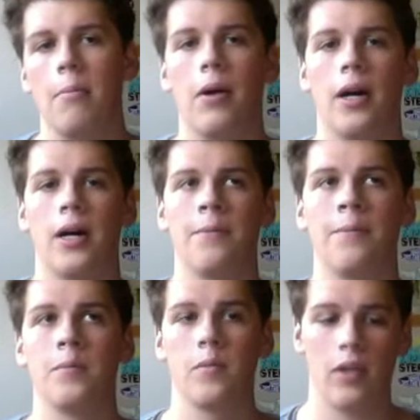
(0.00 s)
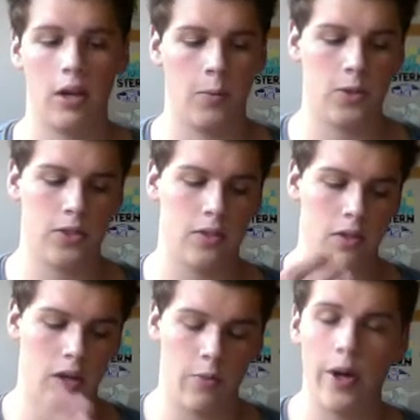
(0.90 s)
But it was
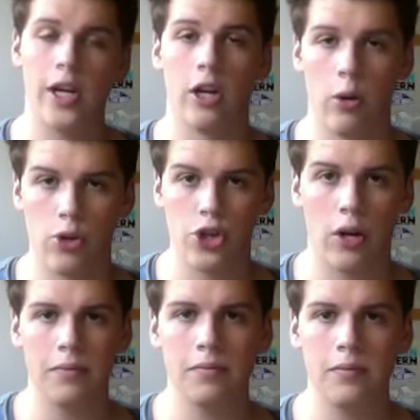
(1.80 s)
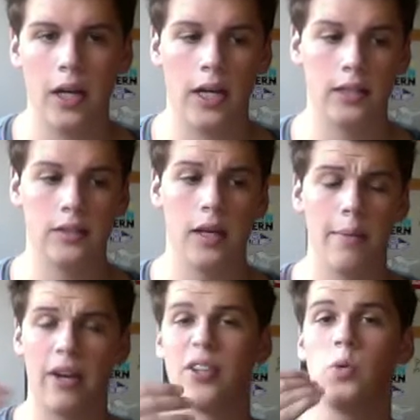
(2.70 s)
a really low shot. And
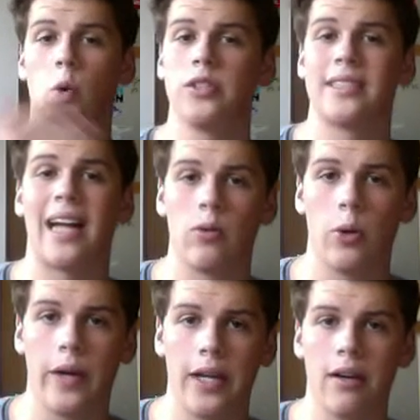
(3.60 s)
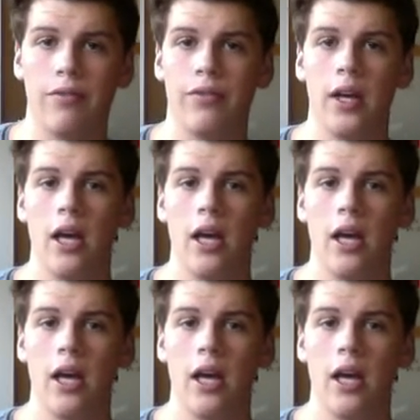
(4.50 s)
Begovic was down quick enough.